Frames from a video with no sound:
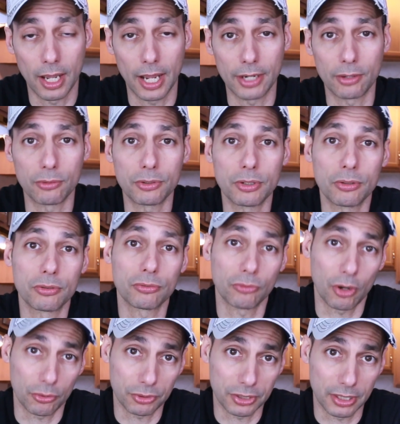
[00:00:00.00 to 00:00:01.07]
I don't use
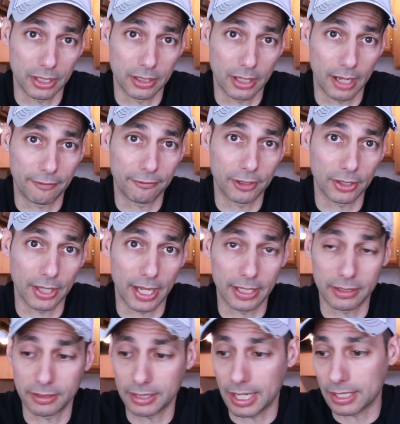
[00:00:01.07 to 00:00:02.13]
roasted. I feel
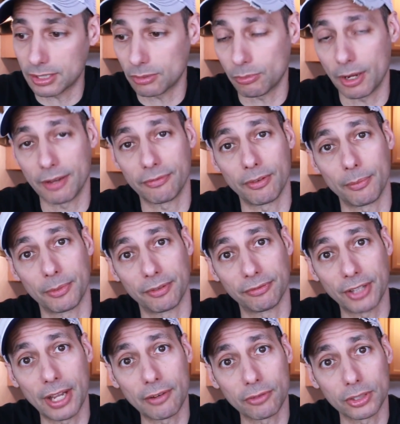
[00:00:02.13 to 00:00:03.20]
that takes away from the
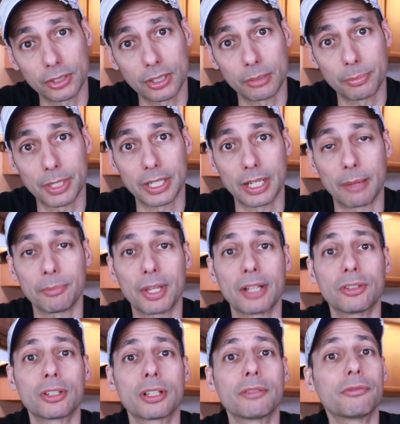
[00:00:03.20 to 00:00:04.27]
flavor a little bit, and I'm
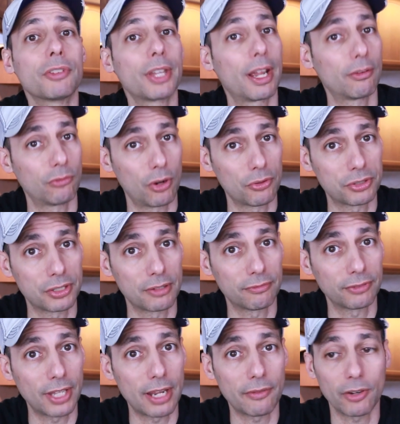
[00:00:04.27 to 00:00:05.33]
not looking for that roasted
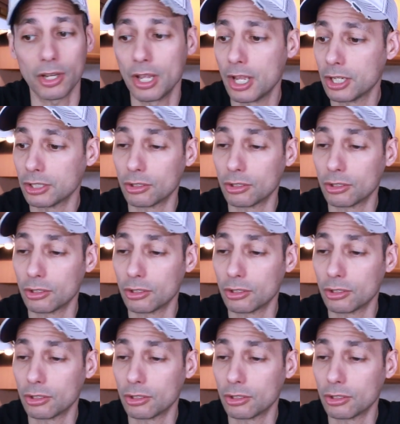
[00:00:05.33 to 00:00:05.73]
flavor.